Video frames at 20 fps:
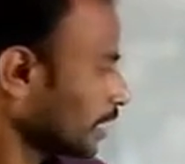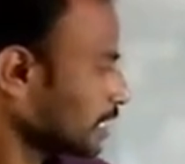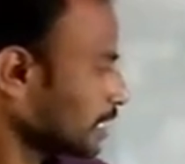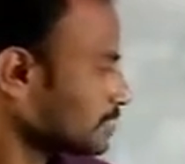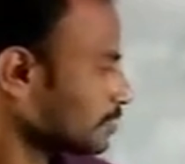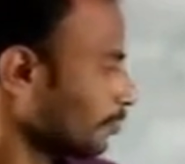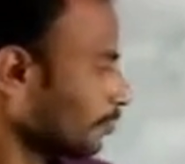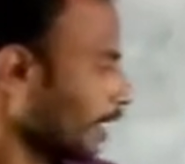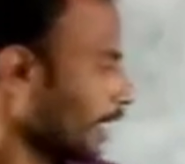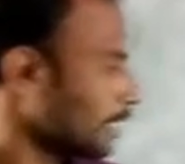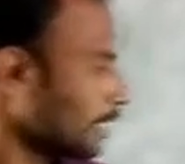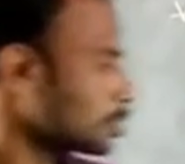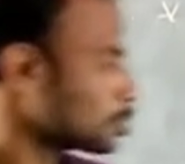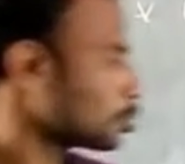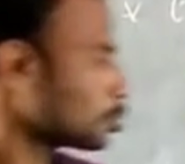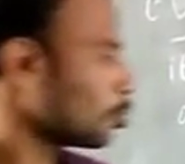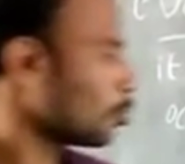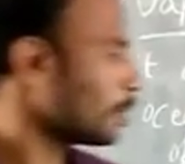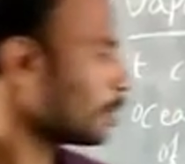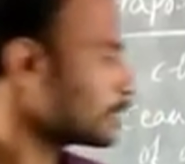is when
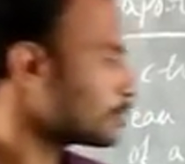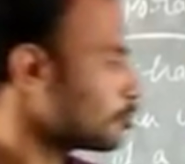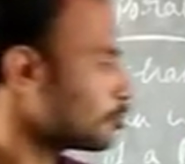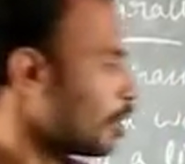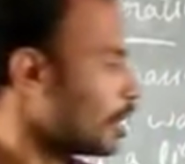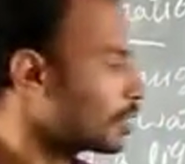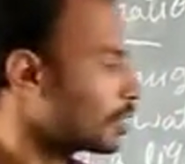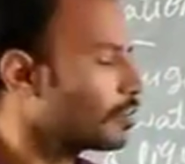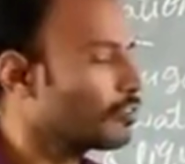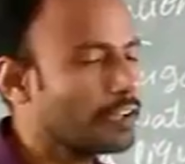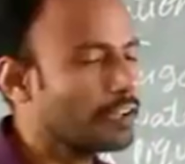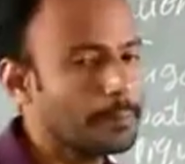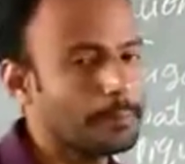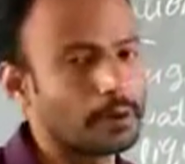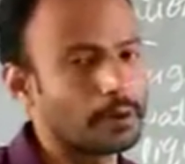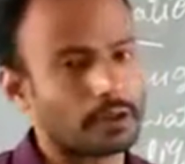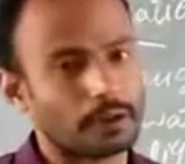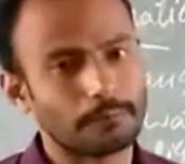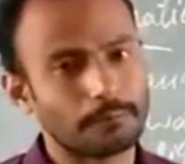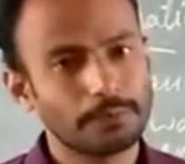too much water
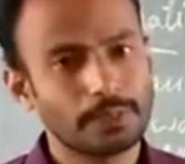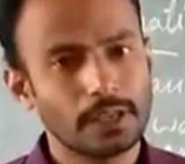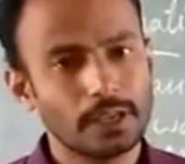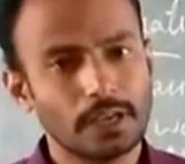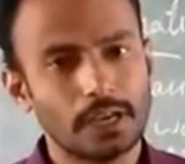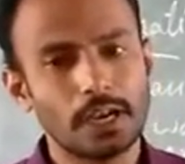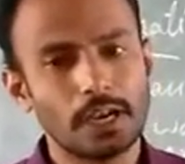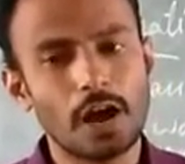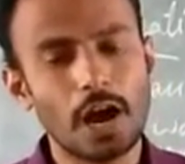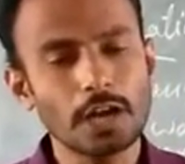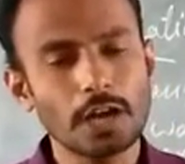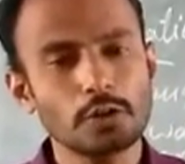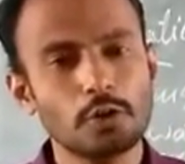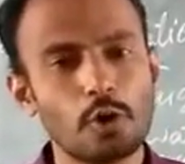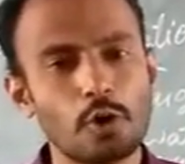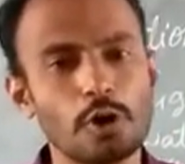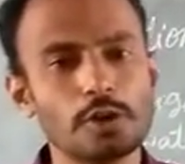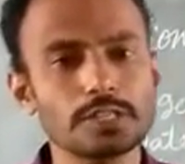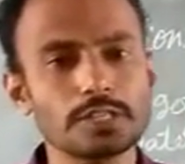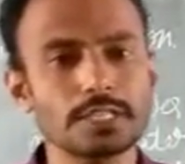vapor not
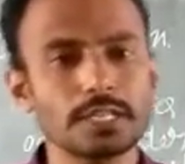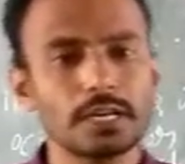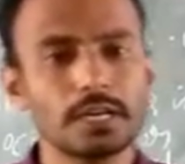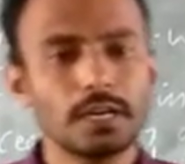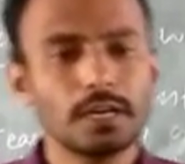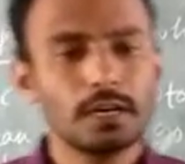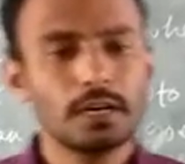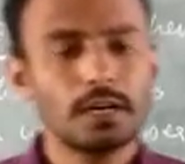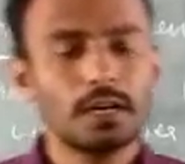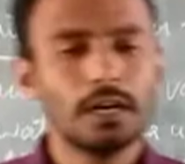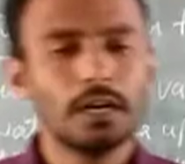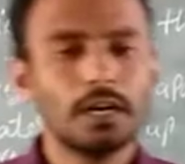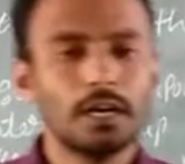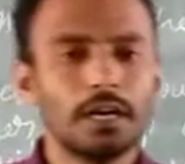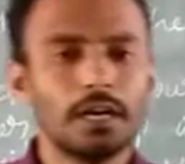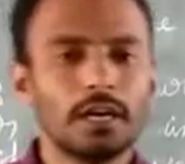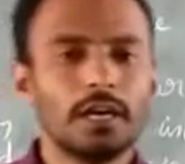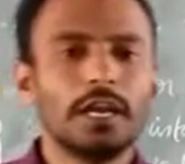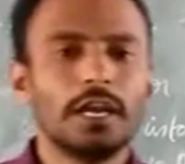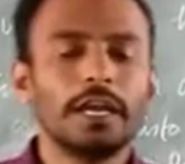holds
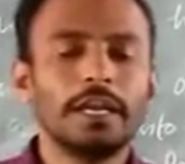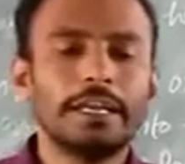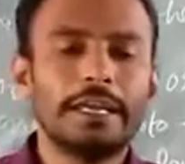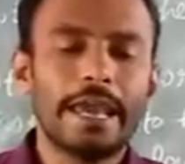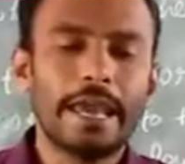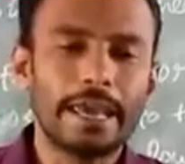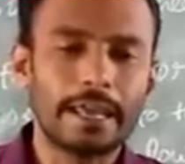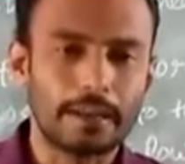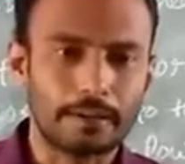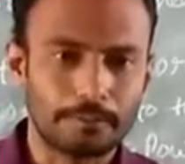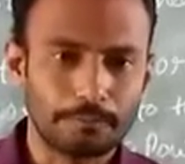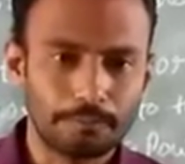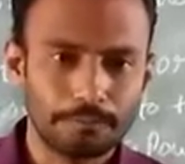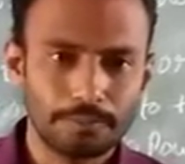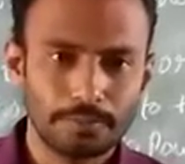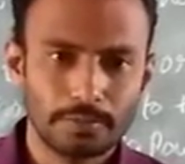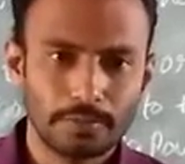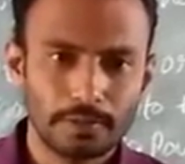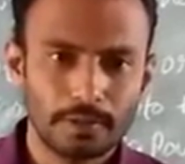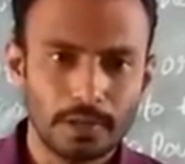in air
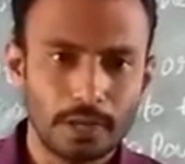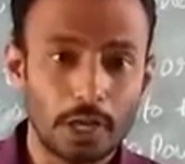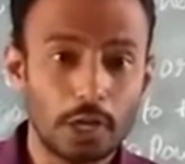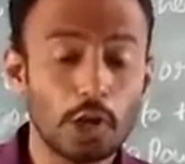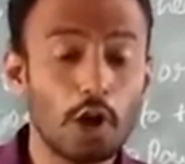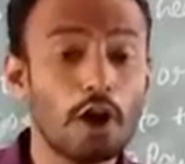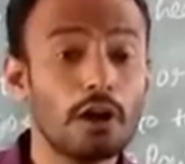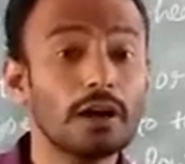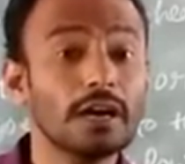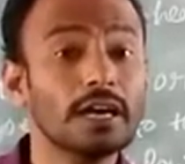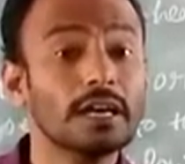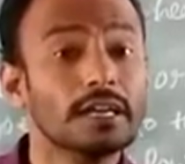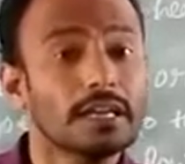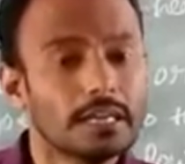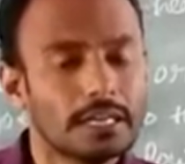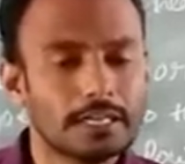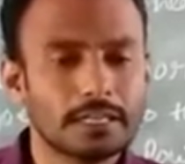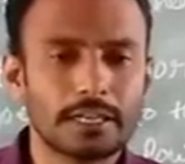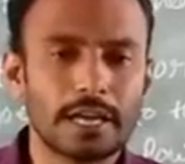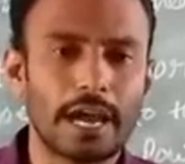
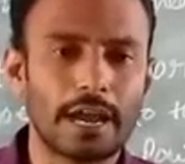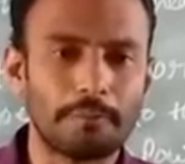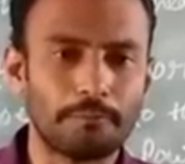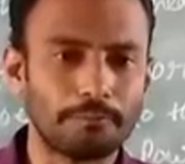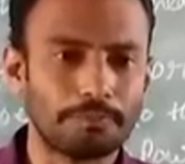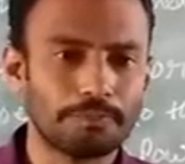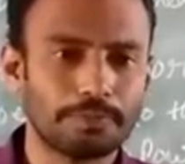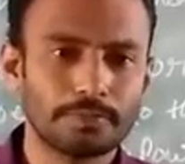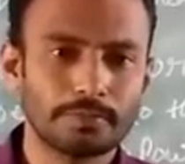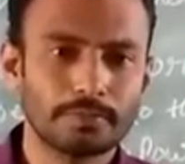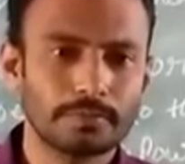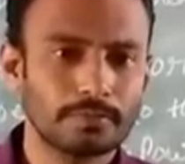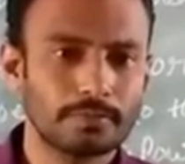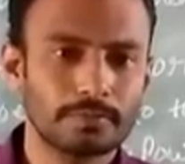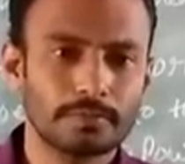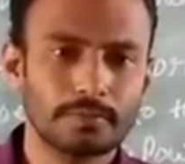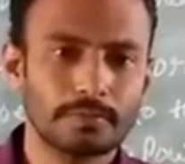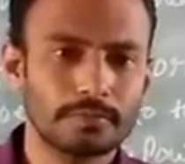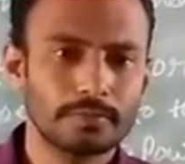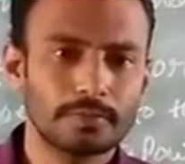longer time.
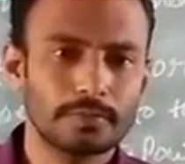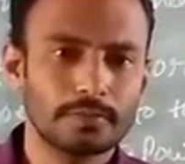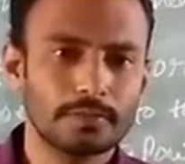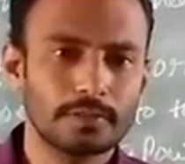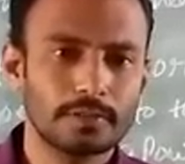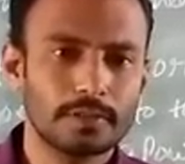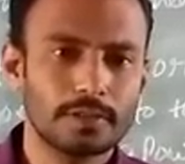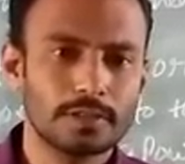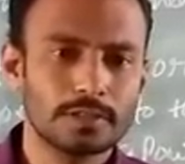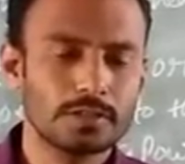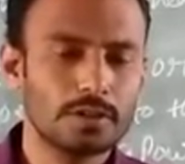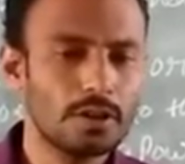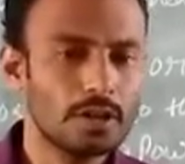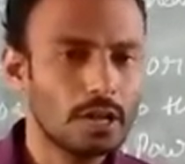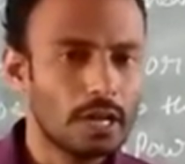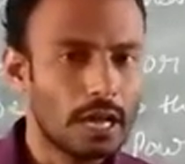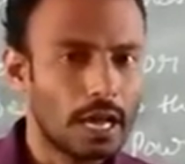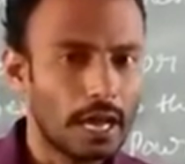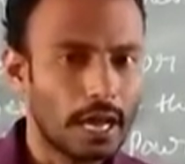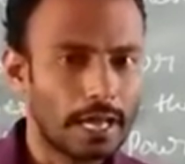So,
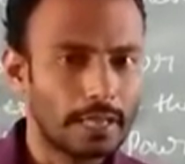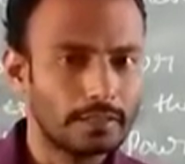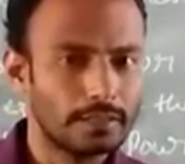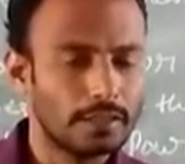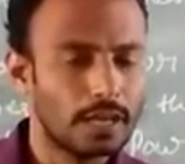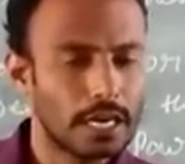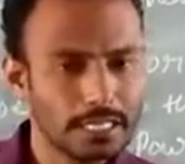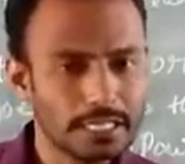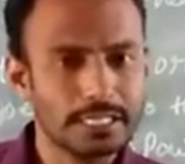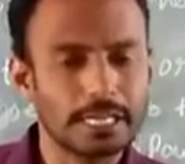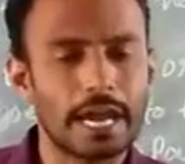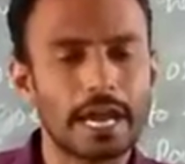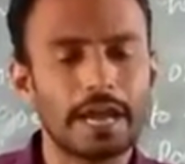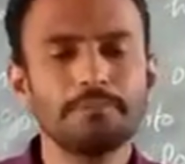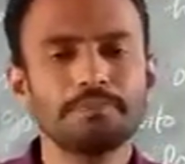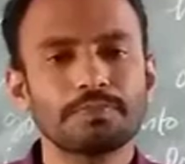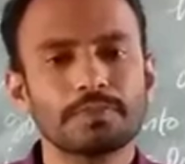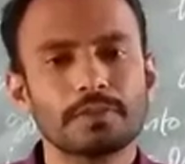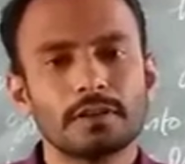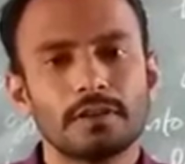and that
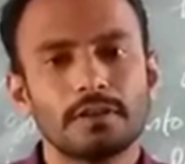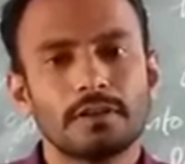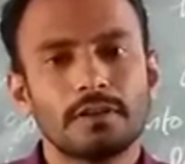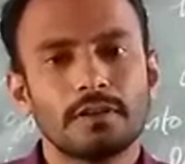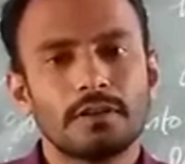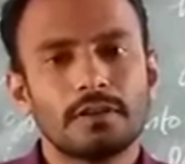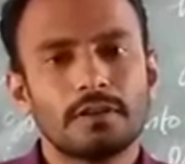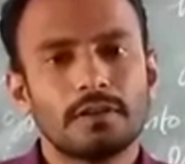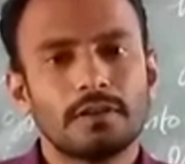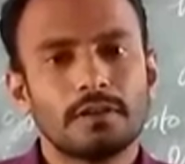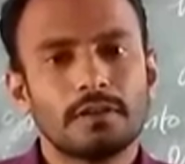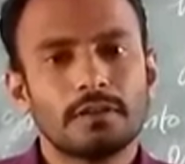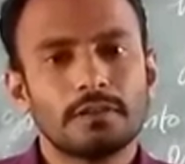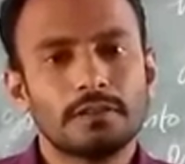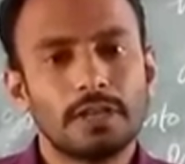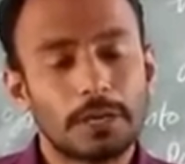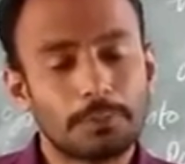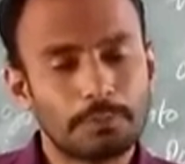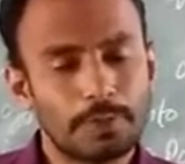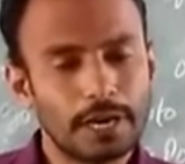time,
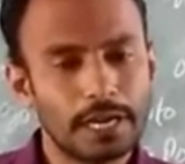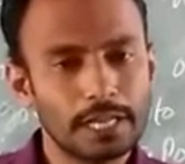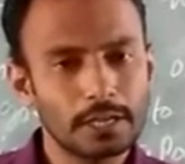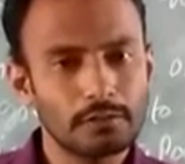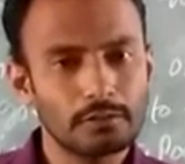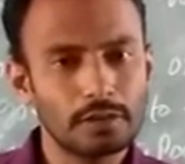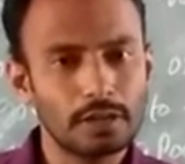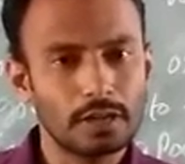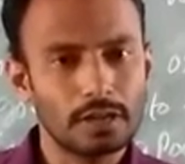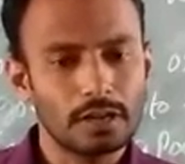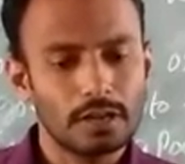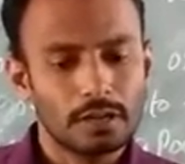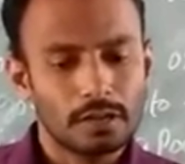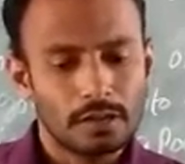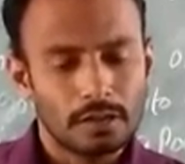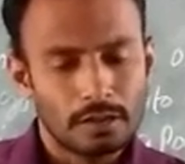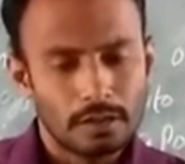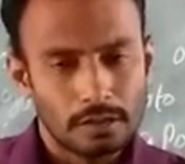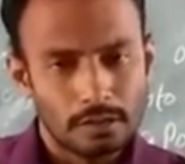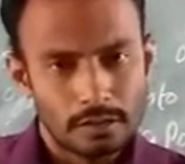that
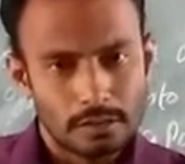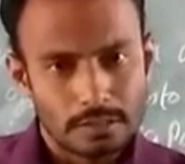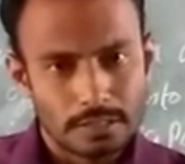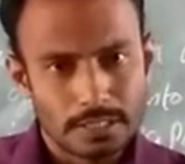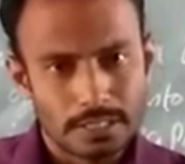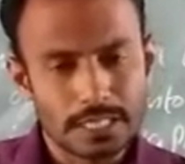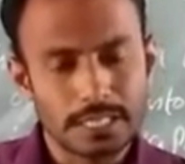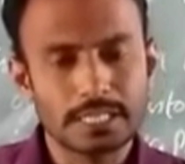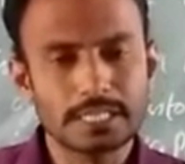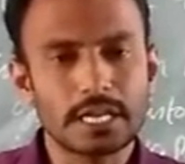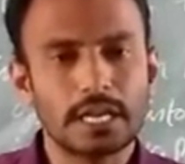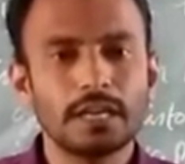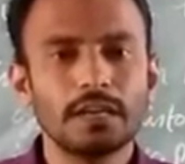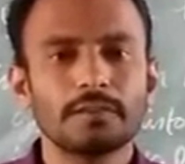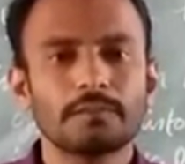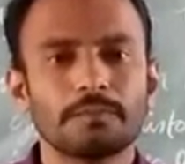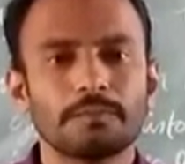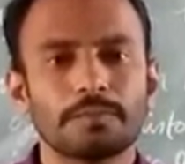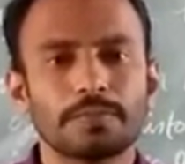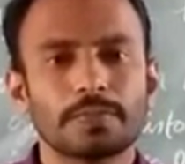particular
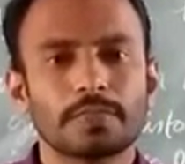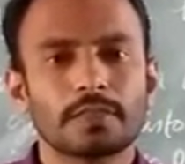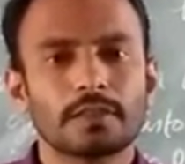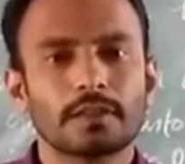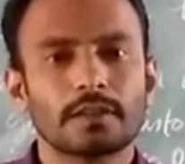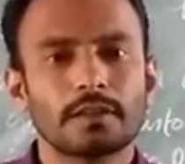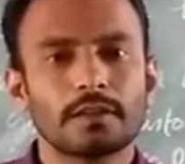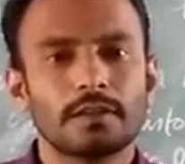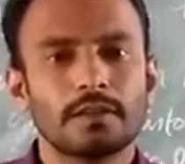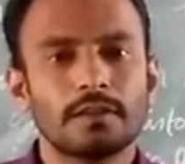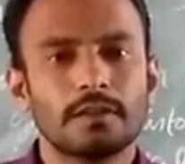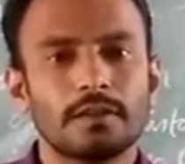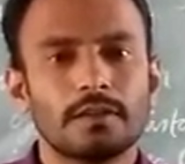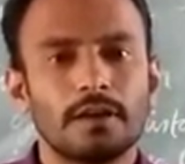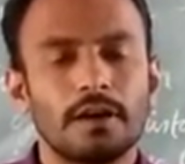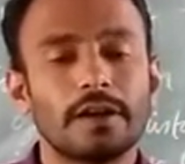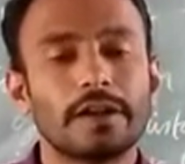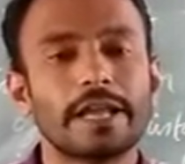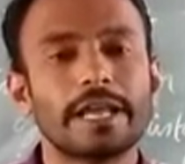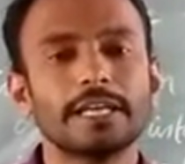season,
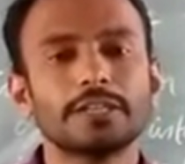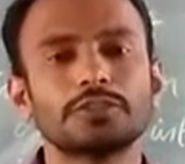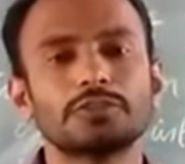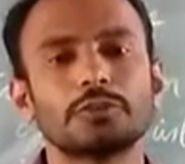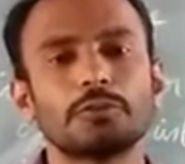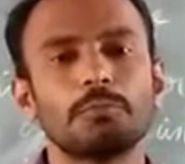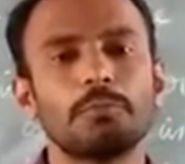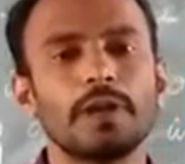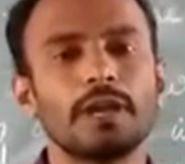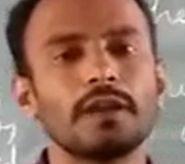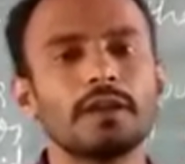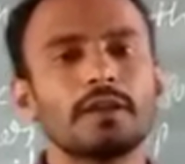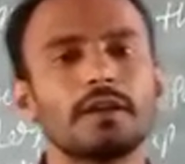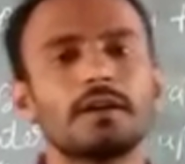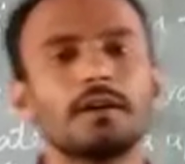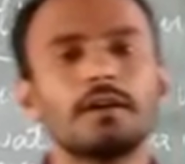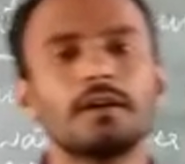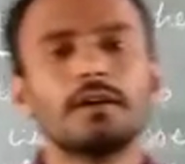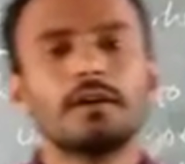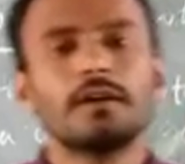rain should
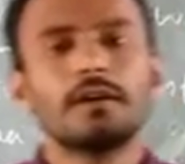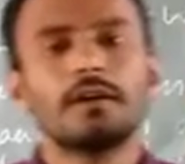be